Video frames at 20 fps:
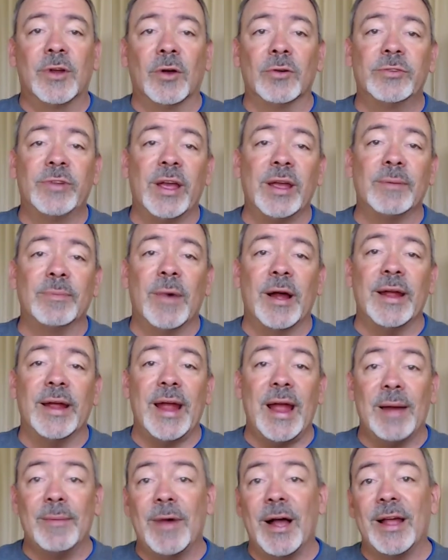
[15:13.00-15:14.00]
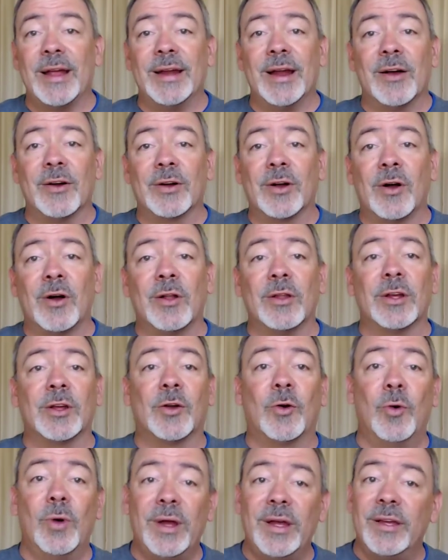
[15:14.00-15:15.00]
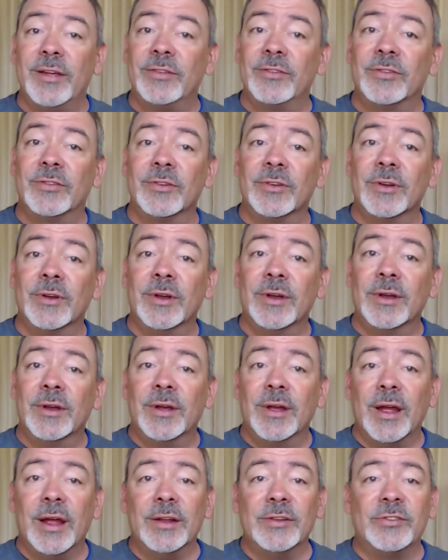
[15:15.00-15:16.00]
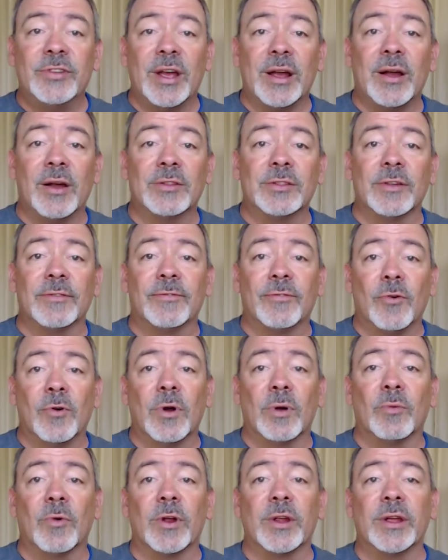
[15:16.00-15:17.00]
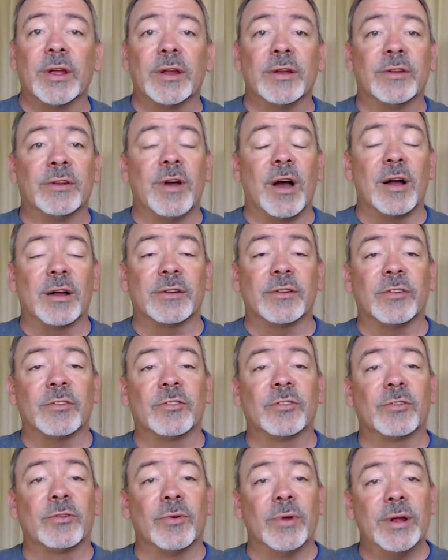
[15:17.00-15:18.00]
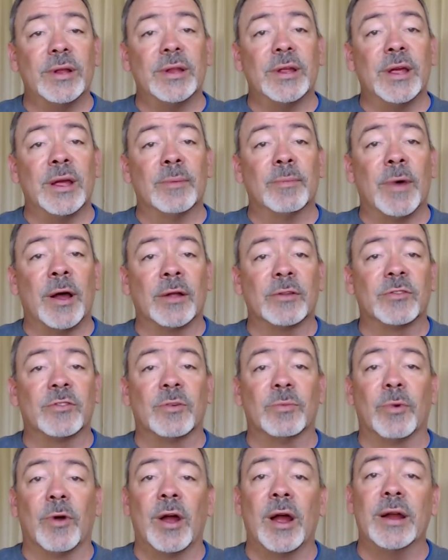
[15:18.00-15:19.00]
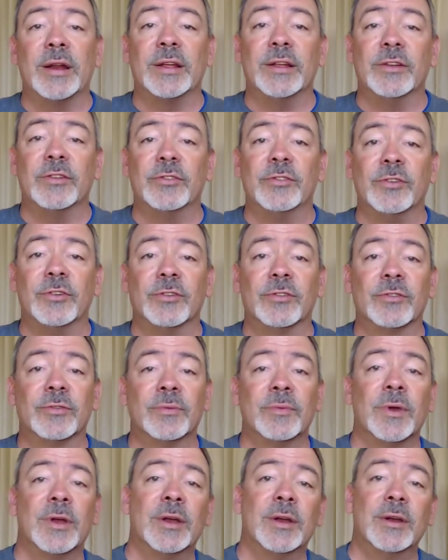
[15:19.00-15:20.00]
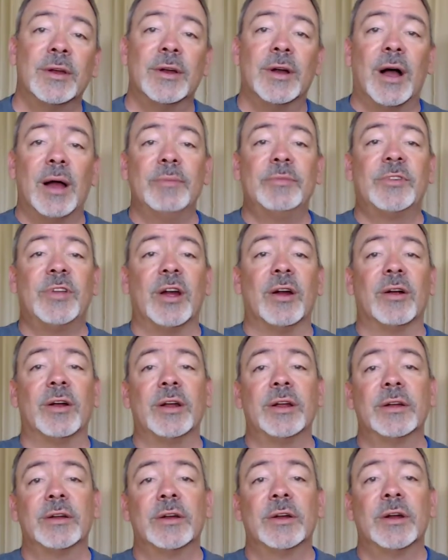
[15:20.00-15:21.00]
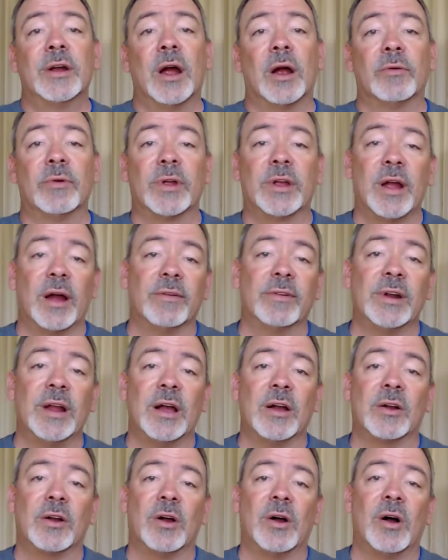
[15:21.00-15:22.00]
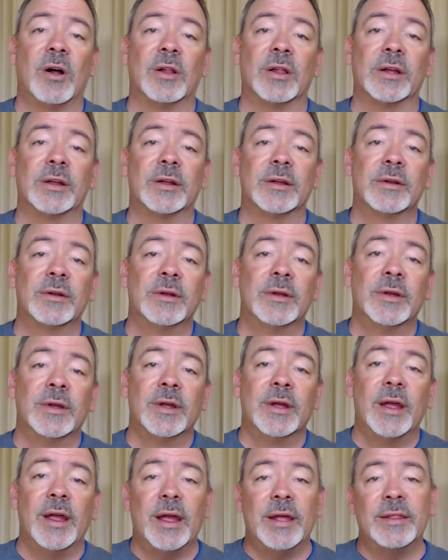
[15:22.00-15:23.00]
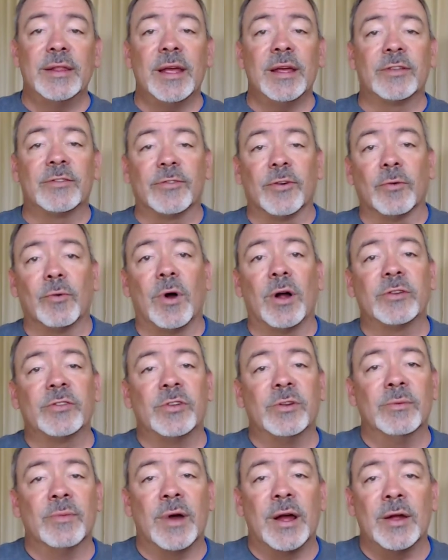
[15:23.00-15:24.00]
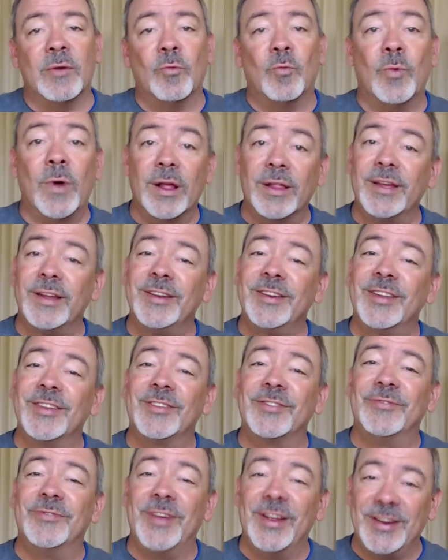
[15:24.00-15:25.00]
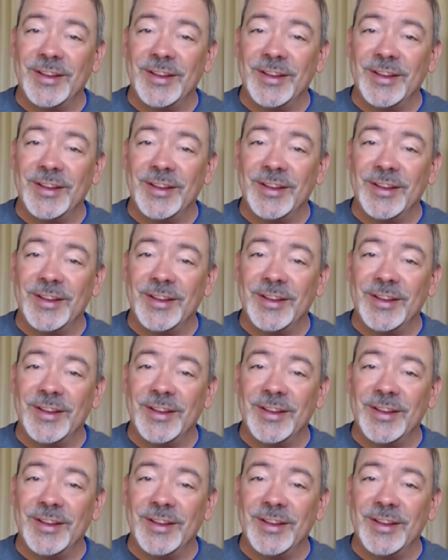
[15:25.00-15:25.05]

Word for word: Go take my Am I an Alcoholic quiz and check out the forum where you can talk discreetly about sobriety issues. I'm Terry, a recovered alcoholic, and thanks for watching my willingness